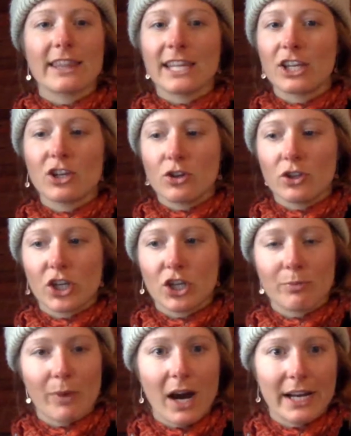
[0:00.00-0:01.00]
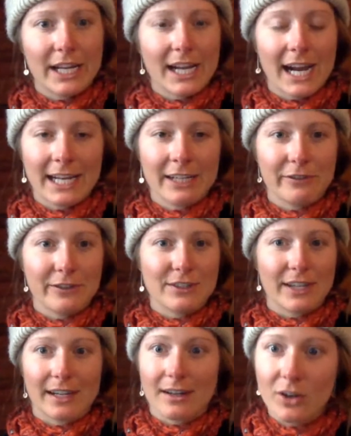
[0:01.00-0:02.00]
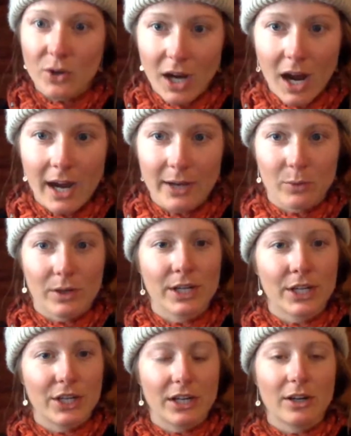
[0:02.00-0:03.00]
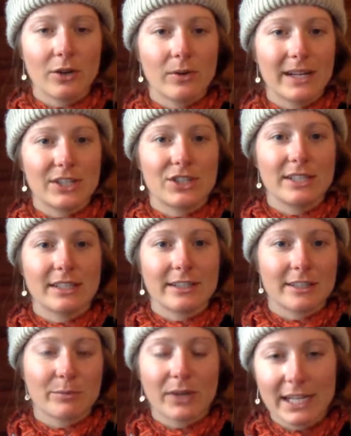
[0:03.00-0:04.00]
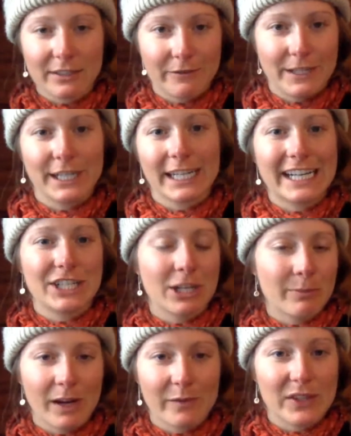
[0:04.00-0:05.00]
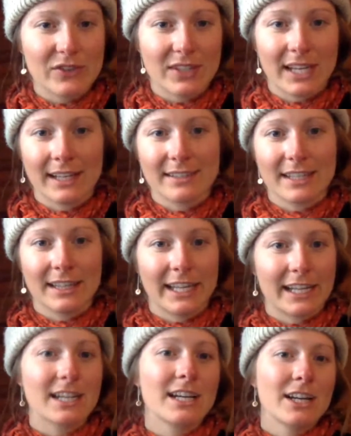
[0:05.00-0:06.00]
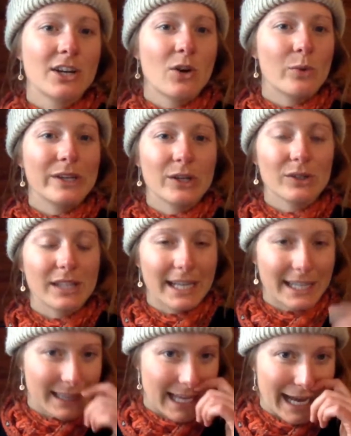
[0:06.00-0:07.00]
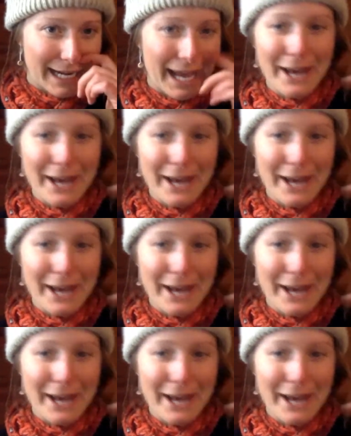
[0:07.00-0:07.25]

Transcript: I think like your body kind of is like, oh God, we're gonna go and she's gonna suppress fear and jump off these things, and like we don't like that.